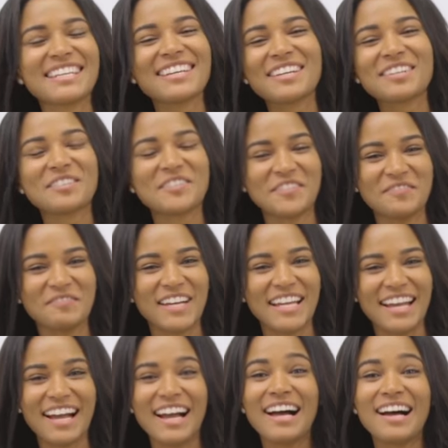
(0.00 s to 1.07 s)
taking care of
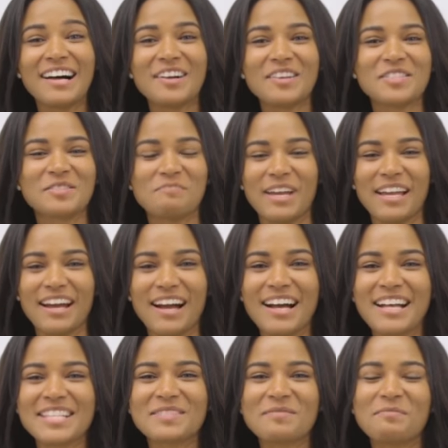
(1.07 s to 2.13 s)
my house, my
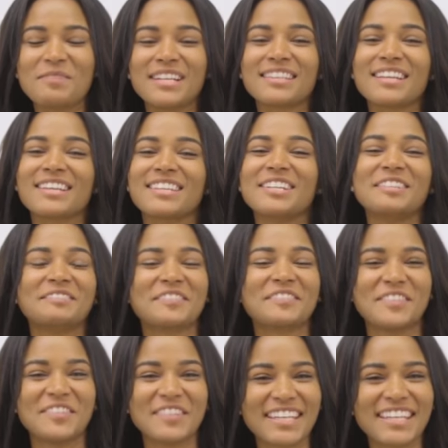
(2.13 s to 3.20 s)
husband. I love
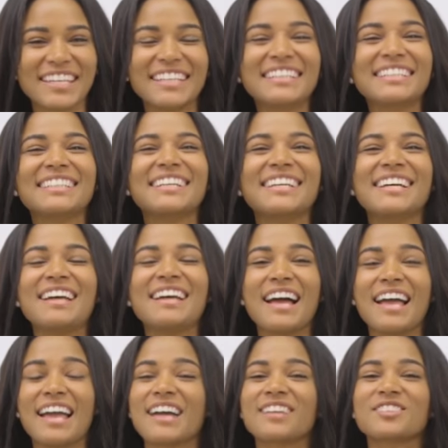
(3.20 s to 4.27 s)
cooking.
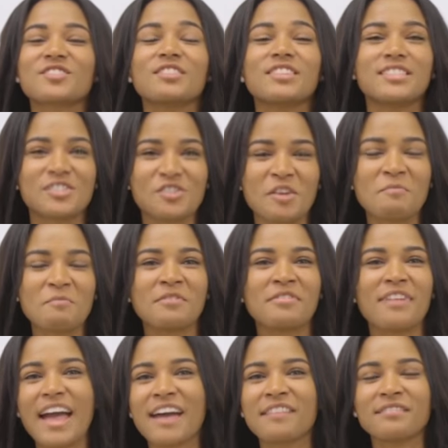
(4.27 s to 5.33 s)
I actually dream
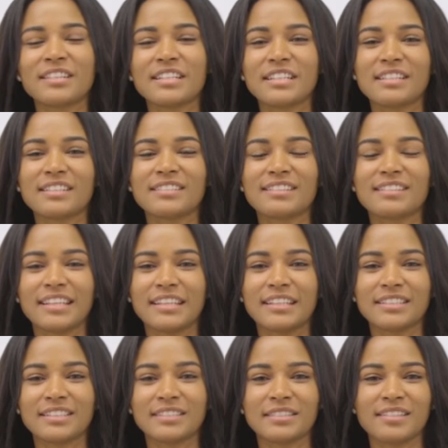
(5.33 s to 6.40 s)
of having
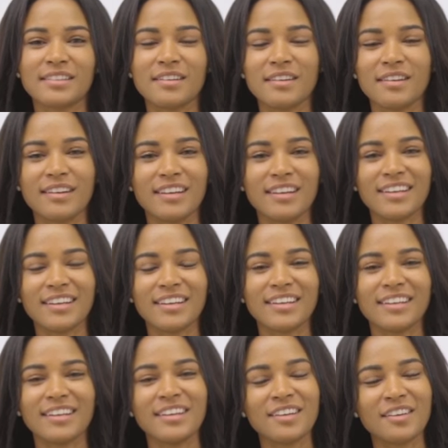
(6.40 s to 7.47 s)
like
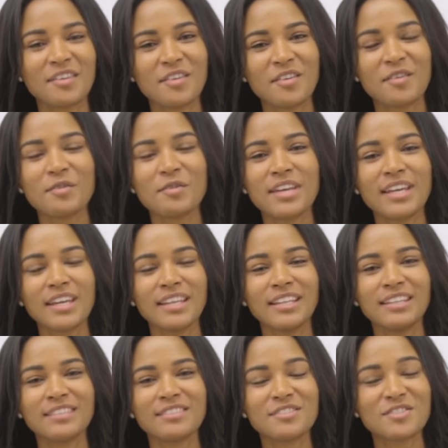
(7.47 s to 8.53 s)
a
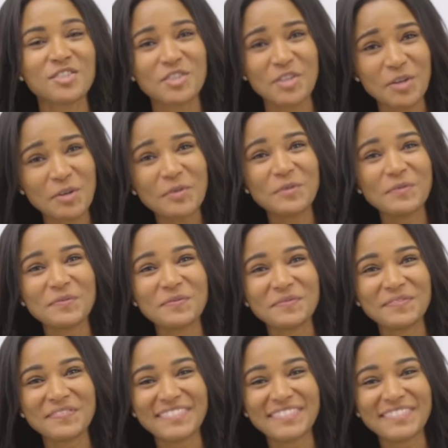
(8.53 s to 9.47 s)
cooking show.